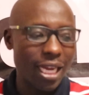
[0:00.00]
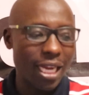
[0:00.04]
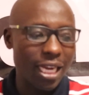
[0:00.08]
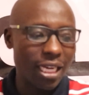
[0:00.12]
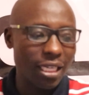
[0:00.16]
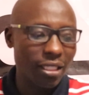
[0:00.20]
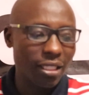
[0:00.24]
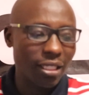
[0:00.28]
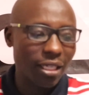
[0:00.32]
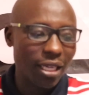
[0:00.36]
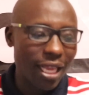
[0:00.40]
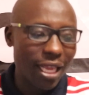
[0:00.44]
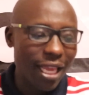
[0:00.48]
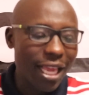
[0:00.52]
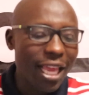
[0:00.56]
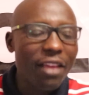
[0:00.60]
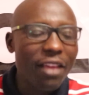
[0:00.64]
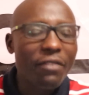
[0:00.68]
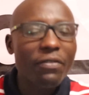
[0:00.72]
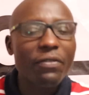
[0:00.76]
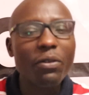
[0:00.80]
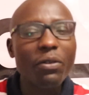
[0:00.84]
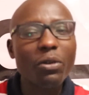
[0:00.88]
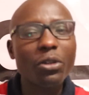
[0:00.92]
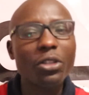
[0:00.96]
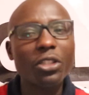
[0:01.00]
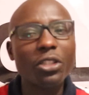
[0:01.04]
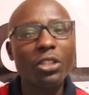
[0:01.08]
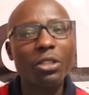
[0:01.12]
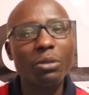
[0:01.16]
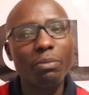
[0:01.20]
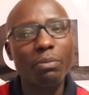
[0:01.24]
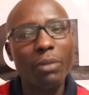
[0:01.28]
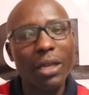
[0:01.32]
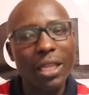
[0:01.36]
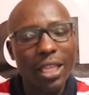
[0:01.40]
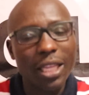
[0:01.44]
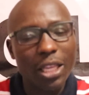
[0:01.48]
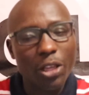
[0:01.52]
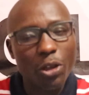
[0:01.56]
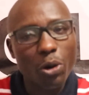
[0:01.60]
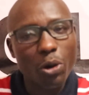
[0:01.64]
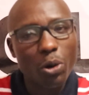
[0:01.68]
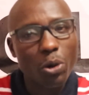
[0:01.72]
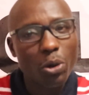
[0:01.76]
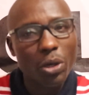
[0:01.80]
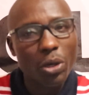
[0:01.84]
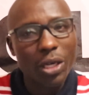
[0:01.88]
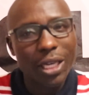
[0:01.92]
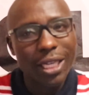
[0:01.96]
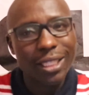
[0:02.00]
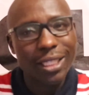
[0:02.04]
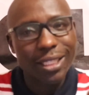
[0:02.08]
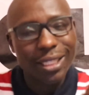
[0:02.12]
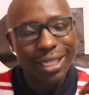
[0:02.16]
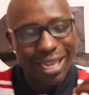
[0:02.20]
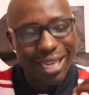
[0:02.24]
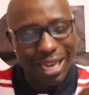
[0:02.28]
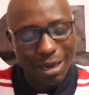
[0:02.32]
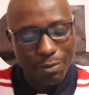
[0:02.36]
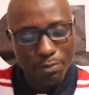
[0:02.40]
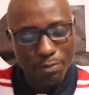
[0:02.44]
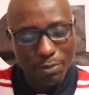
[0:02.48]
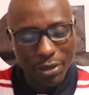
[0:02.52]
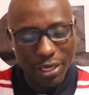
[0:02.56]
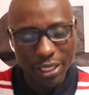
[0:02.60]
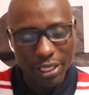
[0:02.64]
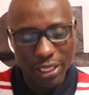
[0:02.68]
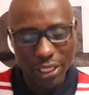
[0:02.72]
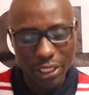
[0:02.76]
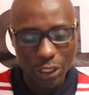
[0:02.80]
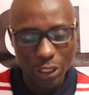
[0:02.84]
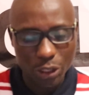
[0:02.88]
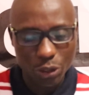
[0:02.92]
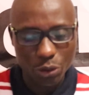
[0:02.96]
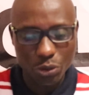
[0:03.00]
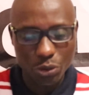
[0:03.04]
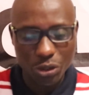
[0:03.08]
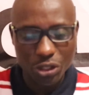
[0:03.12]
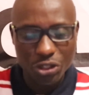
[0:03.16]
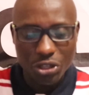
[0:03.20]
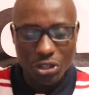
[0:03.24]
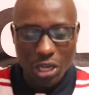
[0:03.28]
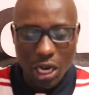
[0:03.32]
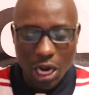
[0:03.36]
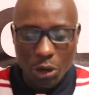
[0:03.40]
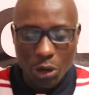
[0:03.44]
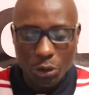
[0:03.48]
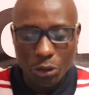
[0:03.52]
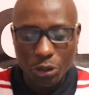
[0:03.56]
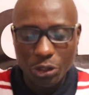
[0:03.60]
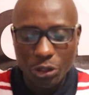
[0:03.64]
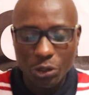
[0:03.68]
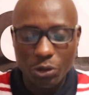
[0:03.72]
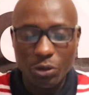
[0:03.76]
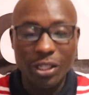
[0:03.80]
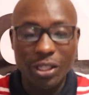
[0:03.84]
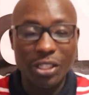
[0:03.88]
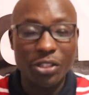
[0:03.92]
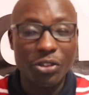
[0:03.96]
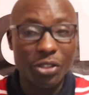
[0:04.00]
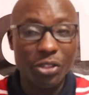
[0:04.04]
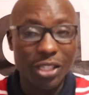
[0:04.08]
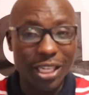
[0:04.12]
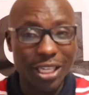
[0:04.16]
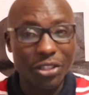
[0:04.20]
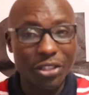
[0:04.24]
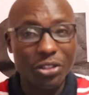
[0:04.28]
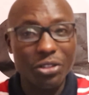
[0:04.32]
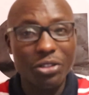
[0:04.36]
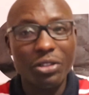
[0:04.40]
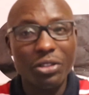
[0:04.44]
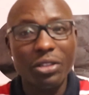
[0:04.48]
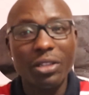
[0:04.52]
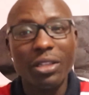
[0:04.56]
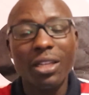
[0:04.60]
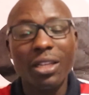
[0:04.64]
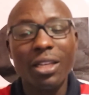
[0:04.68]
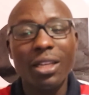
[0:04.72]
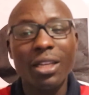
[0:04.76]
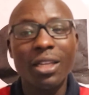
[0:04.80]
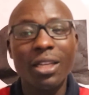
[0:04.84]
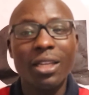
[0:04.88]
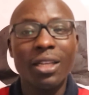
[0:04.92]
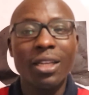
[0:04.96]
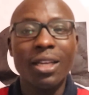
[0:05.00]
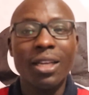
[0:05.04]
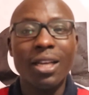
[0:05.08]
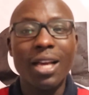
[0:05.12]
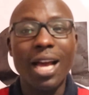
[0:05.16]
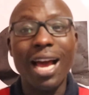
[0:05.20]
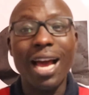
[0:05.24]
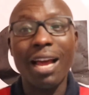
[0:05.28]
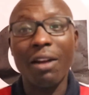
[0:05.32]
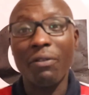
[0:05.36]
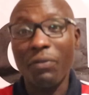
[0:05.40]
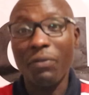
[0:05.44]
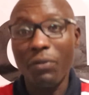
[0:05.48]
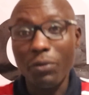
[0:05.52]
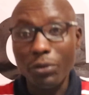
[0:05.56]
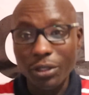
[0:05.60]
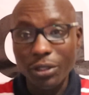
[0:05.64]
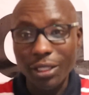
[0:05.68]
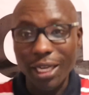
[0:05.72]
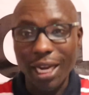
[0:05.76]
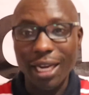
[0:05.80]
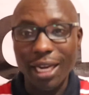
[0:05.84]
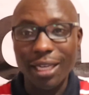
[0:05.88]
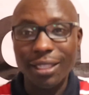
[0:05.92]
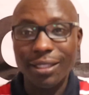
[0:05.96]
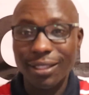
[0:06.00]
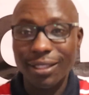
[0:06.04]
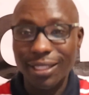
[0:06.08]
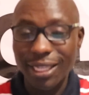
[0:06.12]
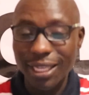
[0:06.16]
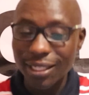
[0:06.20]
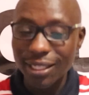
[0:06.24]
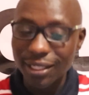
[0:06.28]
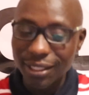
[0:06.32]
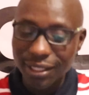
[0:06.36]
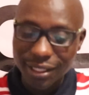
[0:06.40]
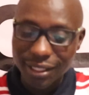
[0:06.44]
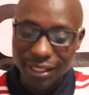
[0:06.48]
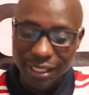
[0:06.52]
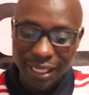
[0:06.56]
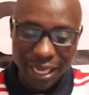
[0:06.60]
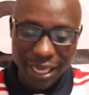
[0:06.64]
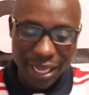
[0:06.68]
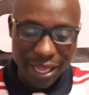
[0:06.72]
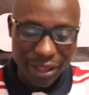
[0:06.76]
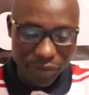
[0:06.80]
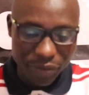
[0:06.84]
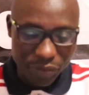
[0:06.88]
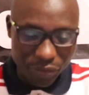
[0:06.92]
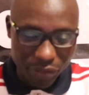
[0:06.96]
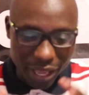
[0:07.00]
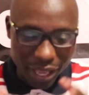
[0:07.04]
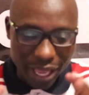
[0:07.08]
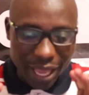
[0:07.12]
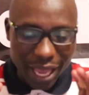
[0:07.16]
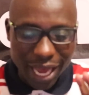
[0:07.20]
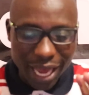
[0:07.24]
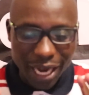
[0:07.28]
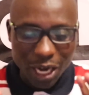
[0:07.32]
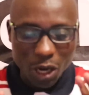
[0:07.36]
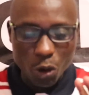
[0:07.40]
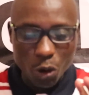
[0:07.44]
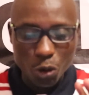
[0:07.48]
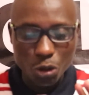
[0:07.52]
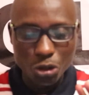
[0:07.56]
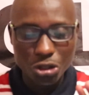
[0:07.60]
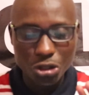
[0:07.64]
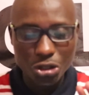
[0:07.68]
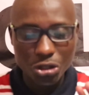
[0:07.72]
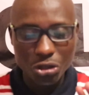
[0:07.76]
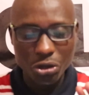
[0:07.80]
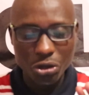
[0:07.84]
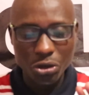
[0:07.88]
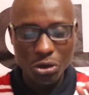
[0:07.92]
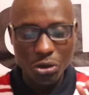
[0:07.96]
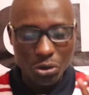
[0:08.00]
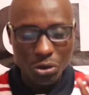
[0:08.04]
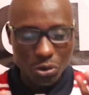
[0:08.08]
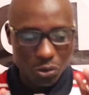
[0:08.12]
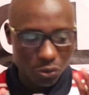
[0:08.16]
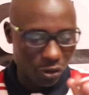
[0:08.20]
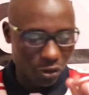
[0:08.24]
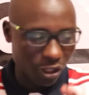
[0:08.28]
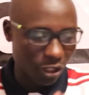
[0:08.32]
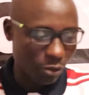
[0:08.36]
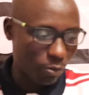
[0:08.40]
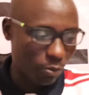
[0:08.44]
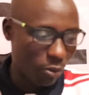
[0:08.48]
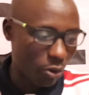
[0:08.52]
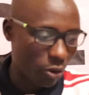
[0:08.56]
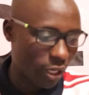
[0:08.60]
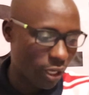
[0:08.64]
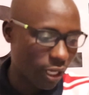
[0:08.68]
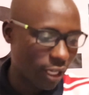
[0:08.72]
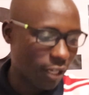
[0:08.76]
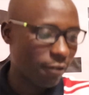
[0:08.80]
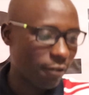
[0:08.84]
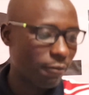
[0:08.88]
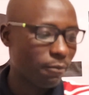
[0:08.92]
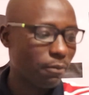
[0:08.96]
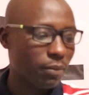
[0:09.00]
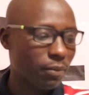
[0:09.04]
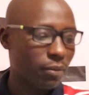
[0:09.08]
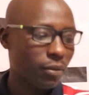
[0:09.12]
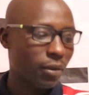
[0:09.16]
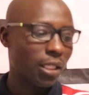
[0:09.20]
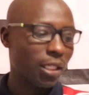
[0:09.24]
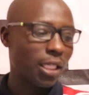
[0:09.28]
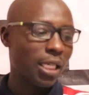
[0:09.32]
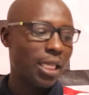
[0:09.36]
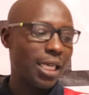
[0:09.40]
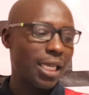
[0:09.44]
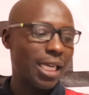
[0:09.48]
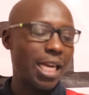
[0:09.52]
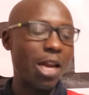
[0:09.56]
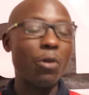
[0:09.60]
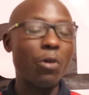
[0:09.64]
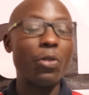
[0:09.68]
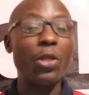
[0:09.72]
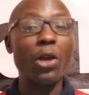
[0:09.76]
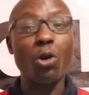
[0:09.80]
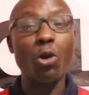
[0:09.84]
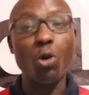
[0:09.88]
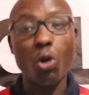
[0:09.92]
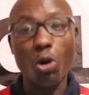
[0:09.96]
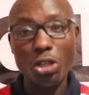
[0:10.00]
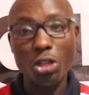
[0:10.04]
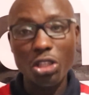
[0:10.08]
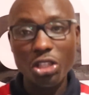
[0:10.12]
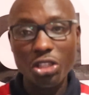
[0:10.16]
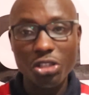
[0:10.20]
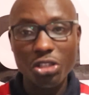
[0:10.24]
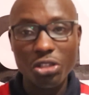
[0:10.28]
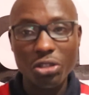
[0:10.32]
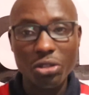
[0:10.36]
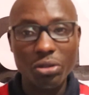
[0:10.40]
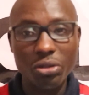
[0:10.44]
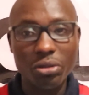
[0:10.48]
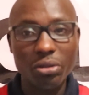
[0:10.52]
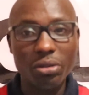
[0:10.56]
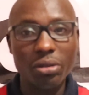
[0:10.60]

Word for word: and efforts by the Yoho linked company to reach out to the state are futile since they are not responding. Now the court